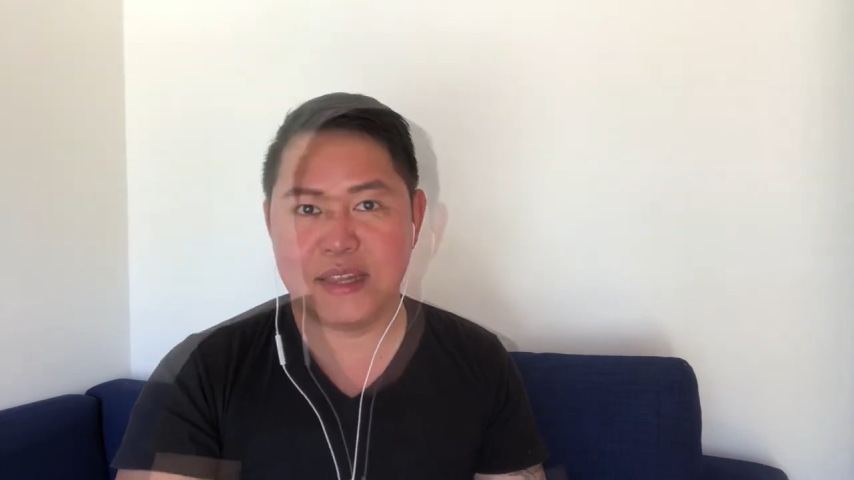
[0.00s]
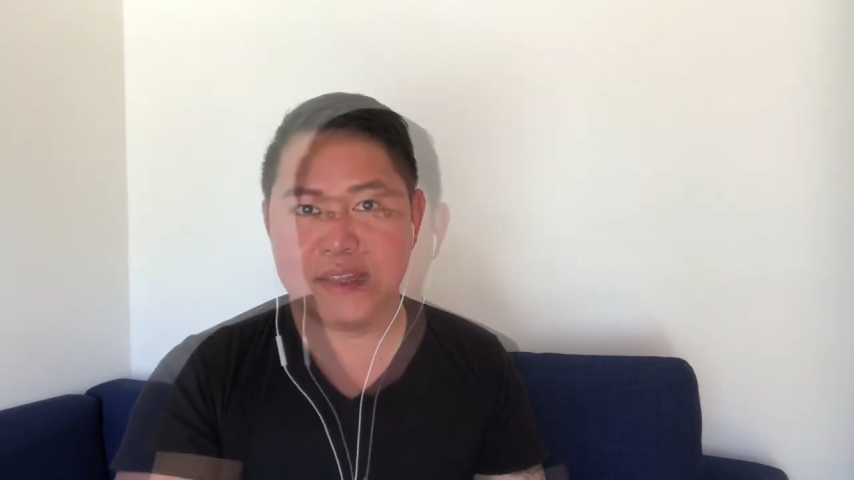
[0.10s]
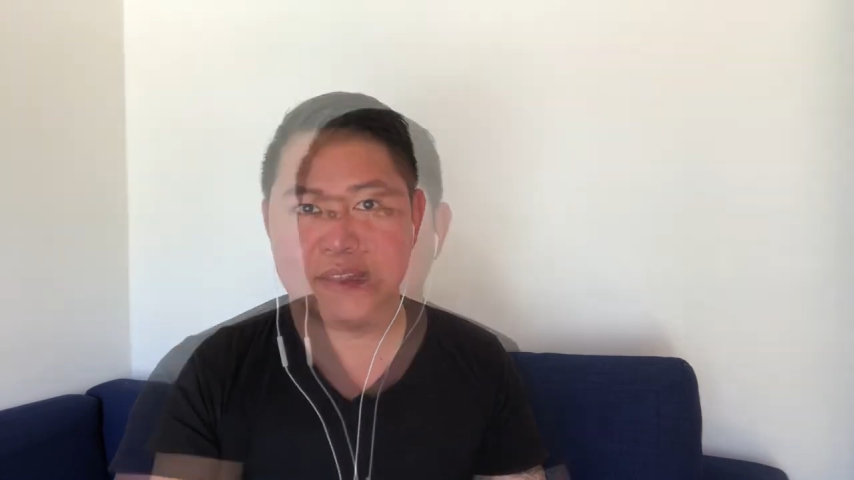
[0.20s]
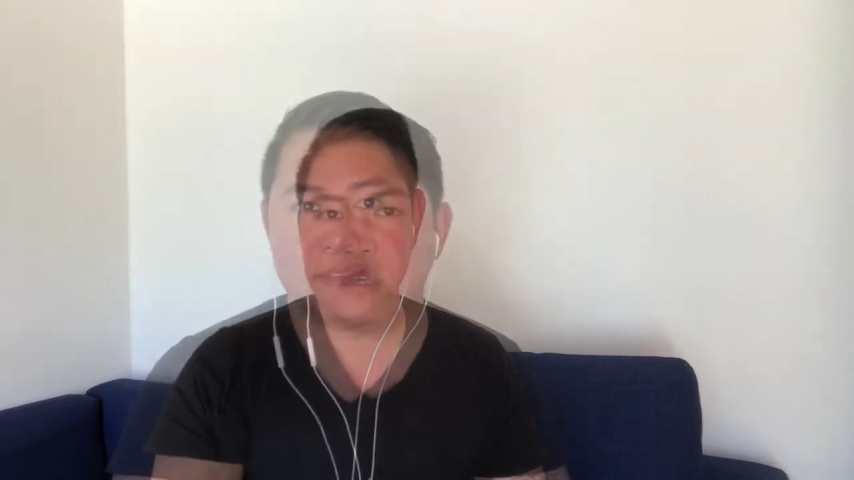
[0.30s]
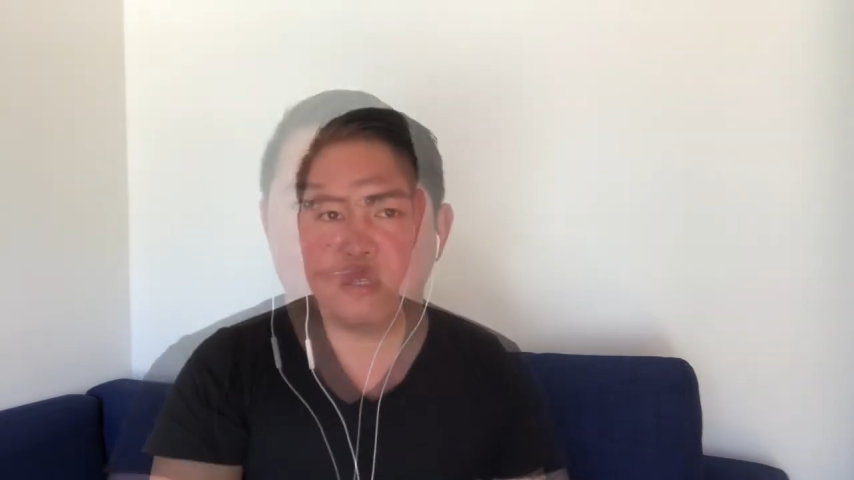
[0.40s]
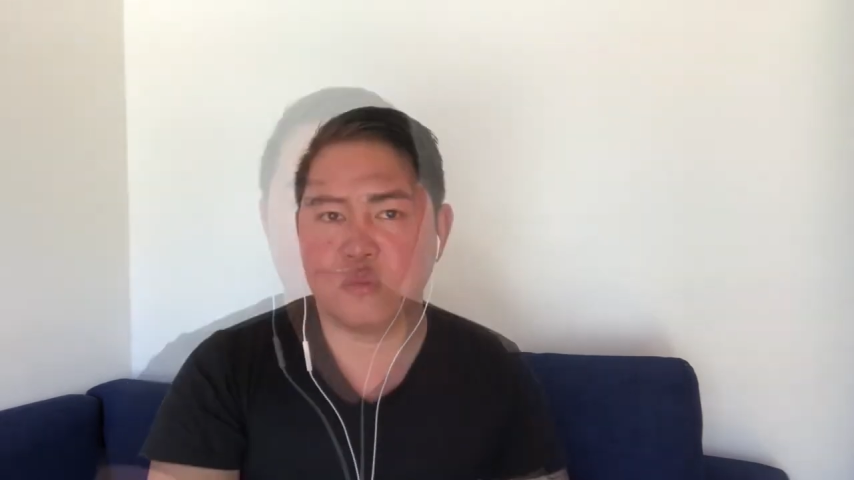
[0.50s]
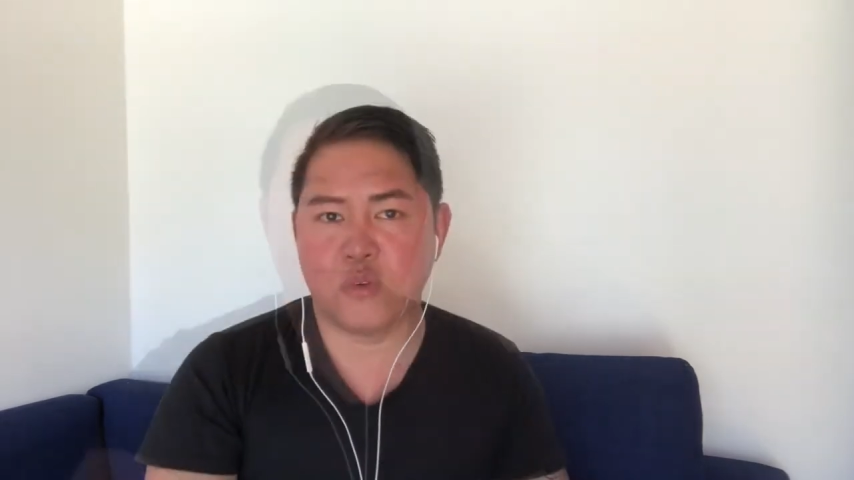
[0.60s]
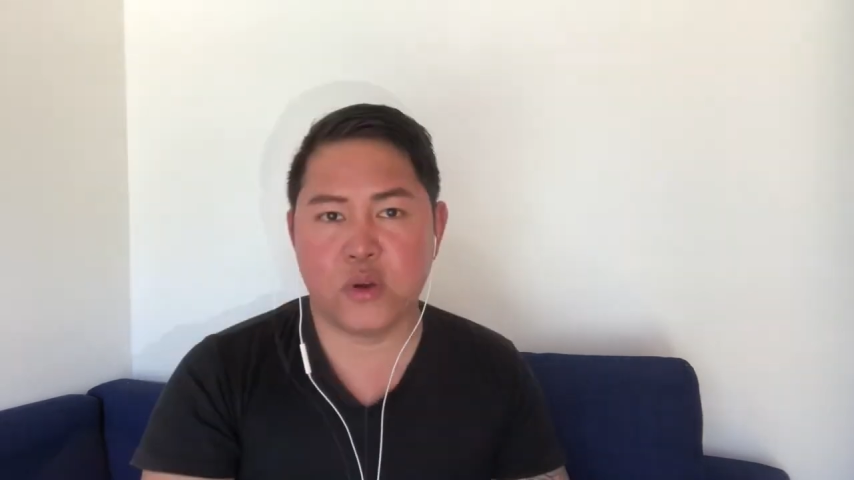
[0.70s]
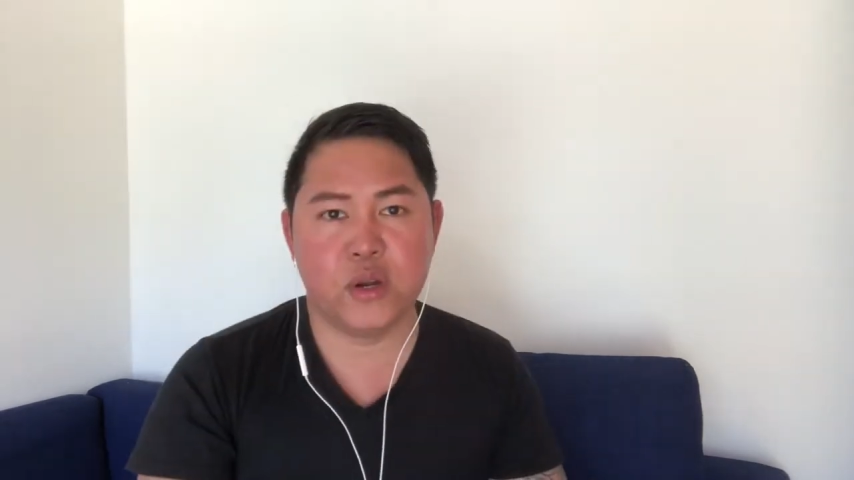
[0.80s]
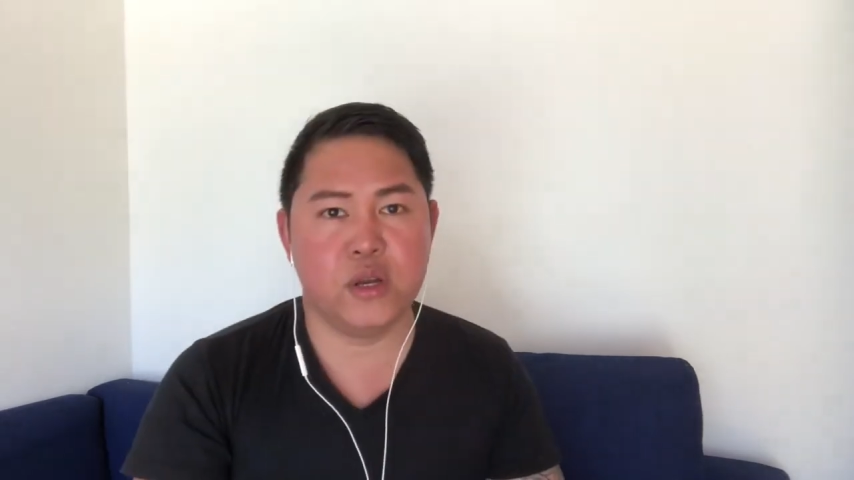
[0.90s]
Guys,
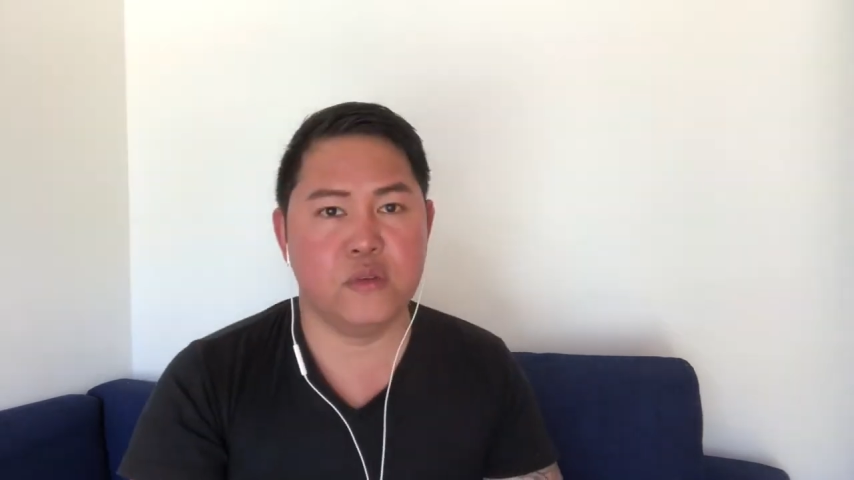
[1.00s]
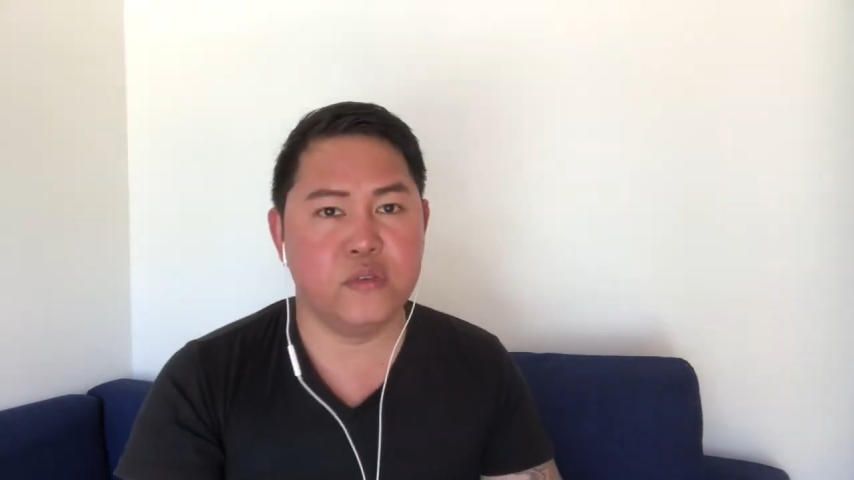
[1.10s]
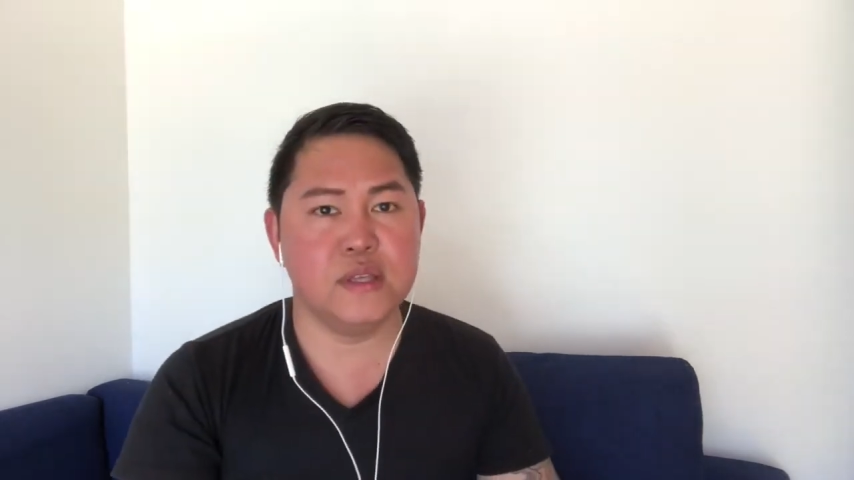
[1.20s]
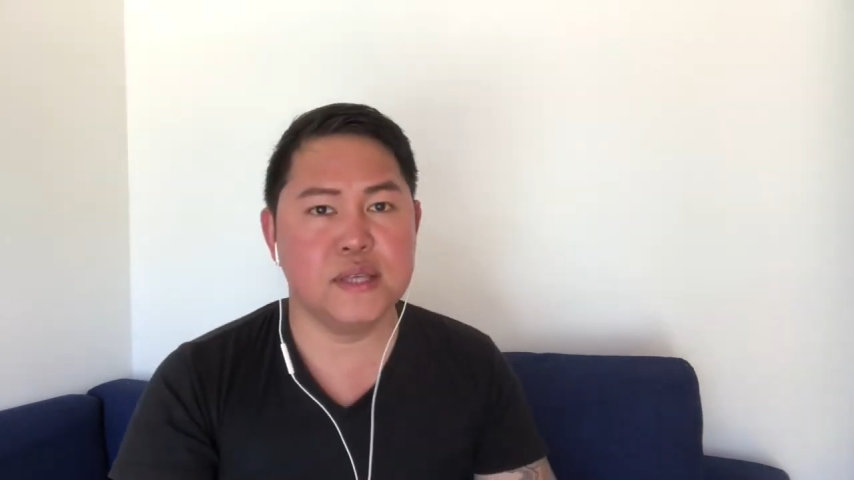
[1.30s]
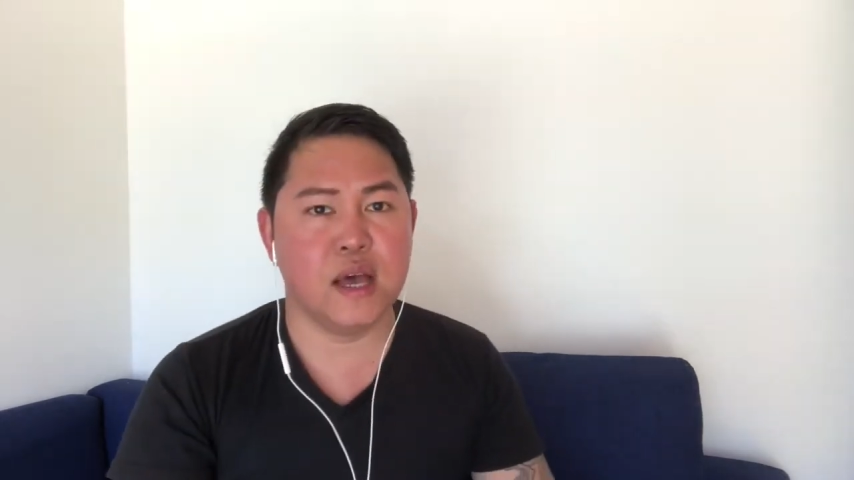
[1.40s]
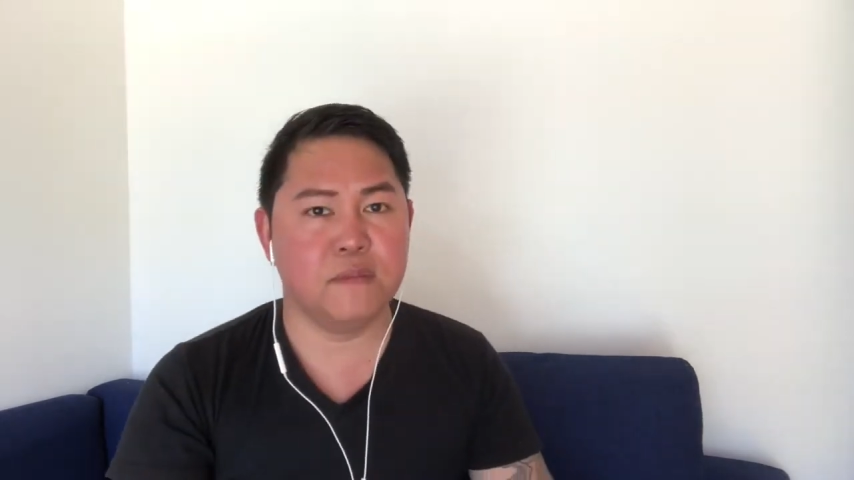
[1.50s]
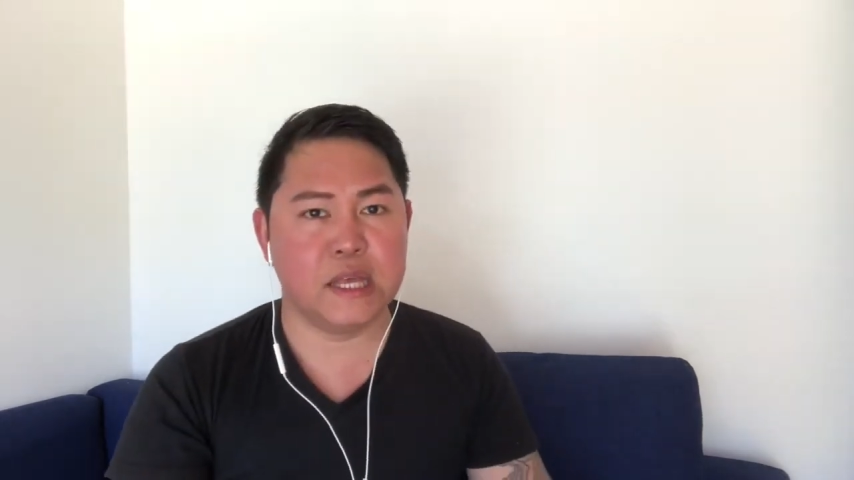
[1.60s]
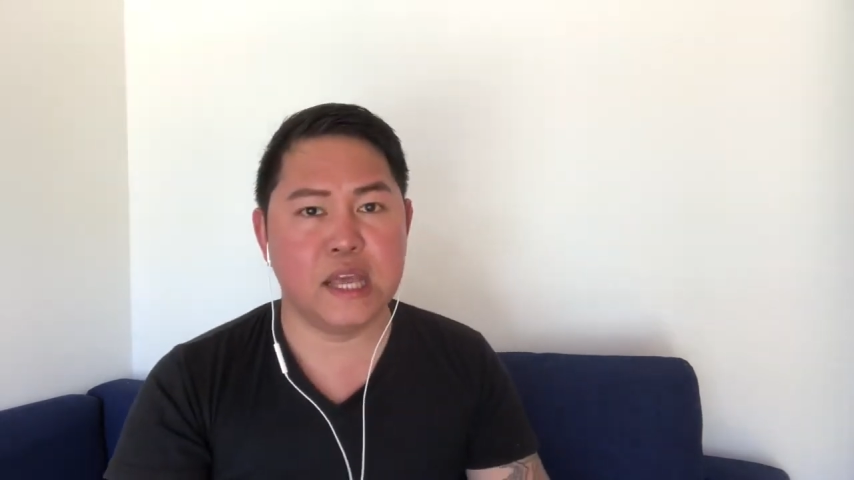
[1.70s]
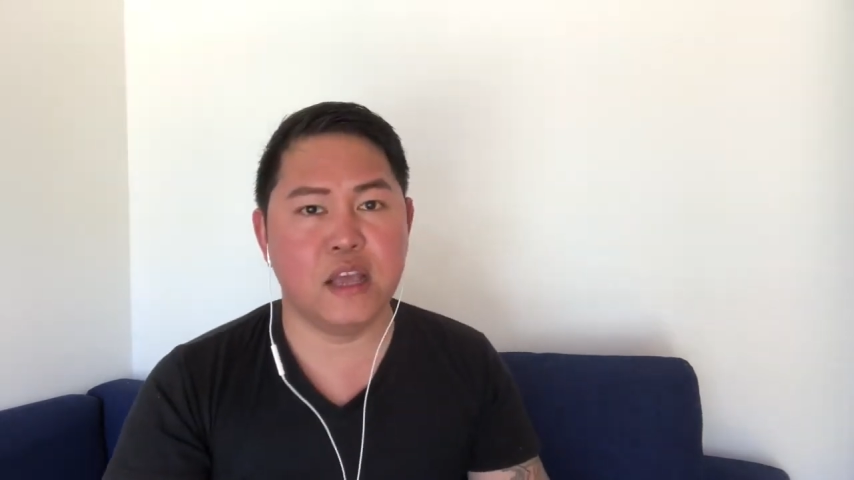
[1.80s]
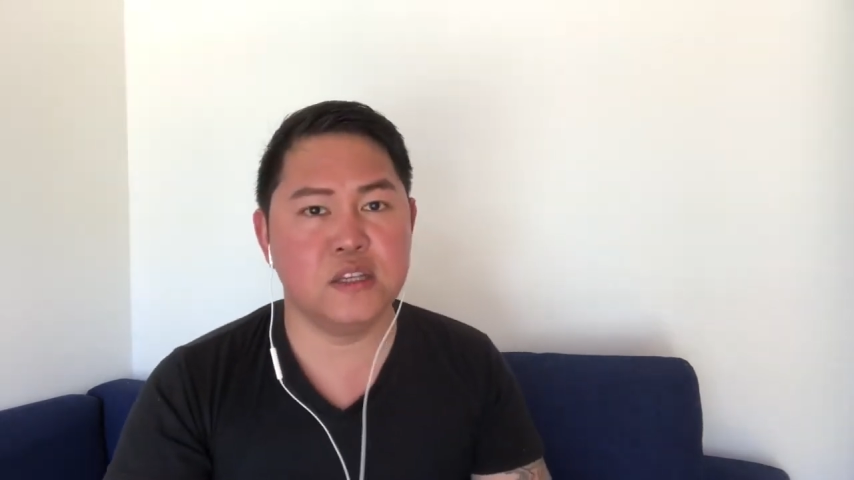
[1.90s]
for the visa
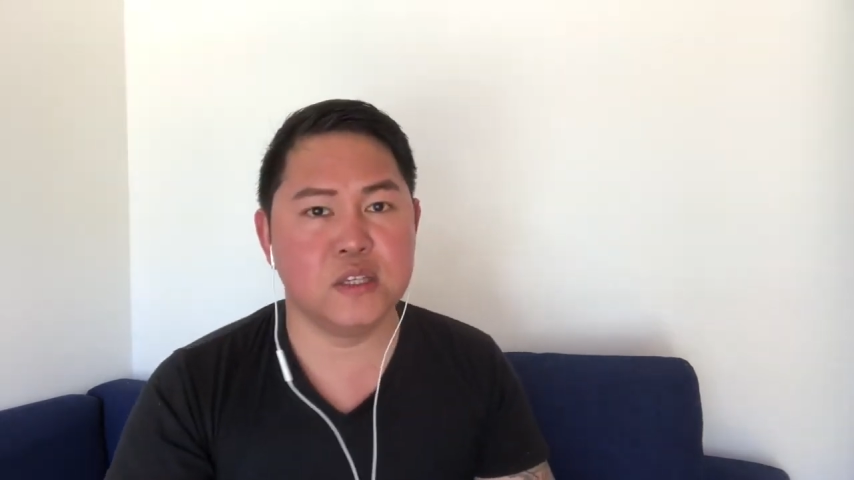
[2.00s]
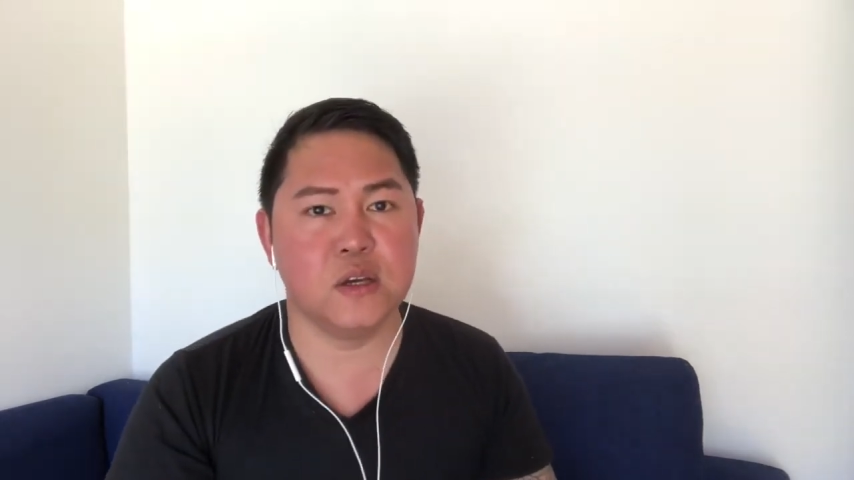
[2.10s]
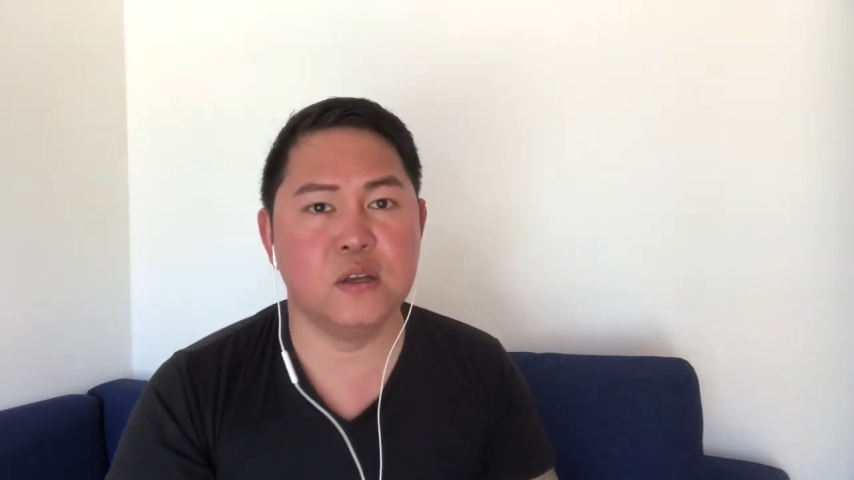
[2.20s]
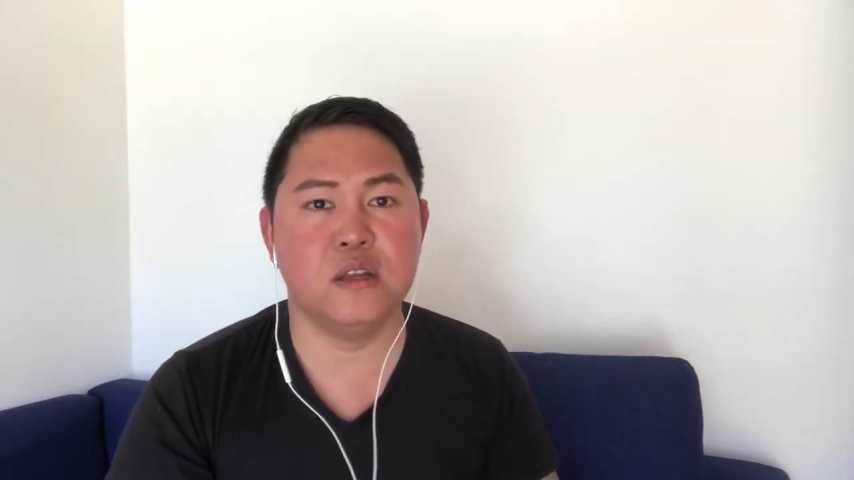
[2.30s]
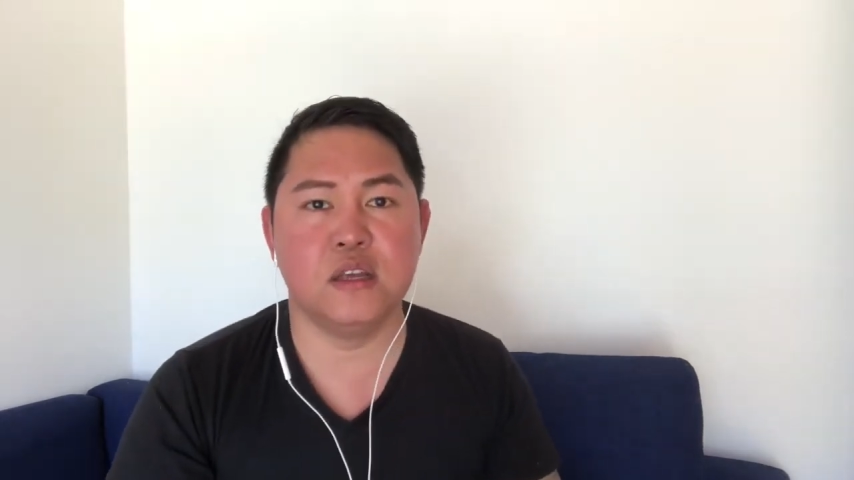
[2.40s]
application,